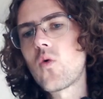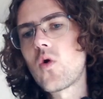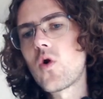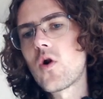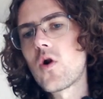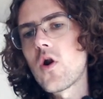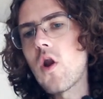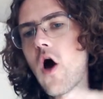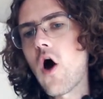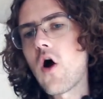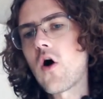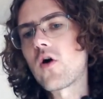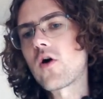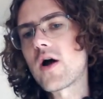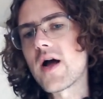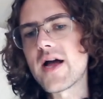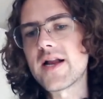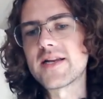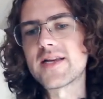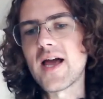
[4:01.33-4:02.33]
long
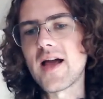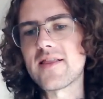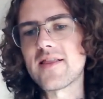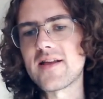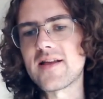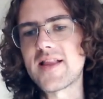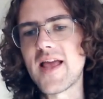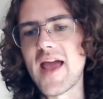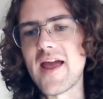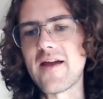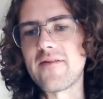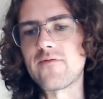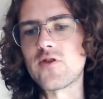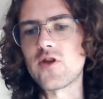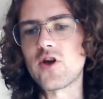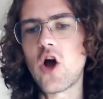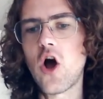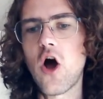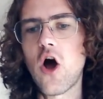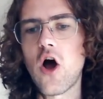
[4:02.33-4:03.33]
does it take for the
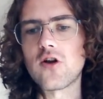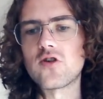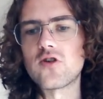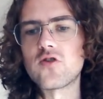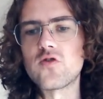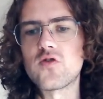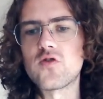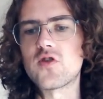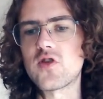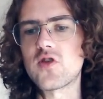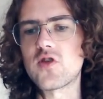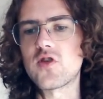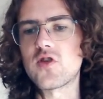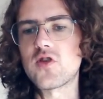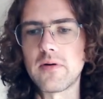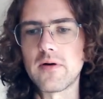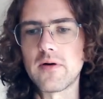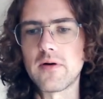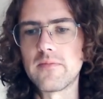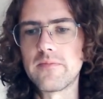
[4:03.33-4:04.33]
car to stop?